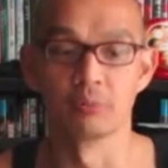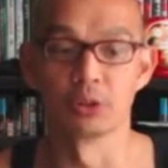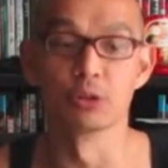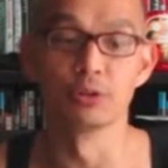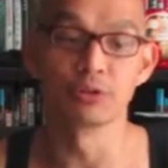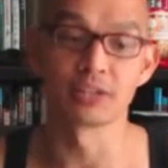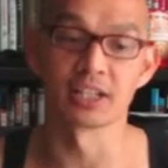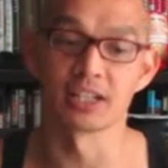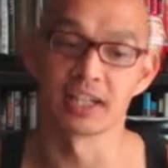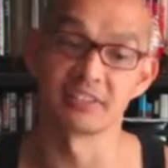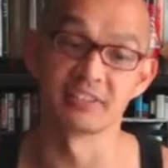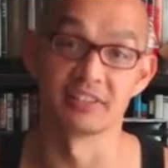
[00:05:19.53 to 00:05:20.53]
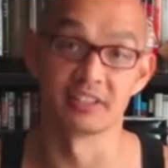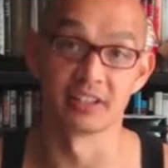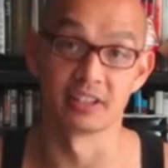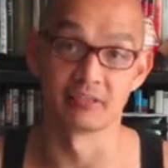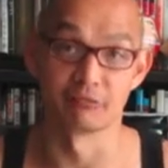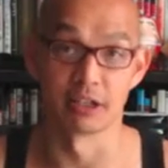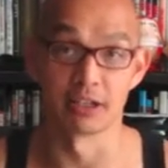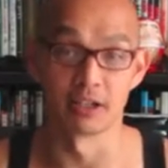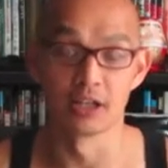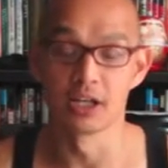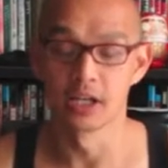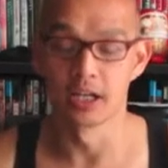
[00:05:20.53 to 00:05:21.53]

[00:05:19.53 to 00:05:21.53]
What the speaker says: you're losing elasticity, right?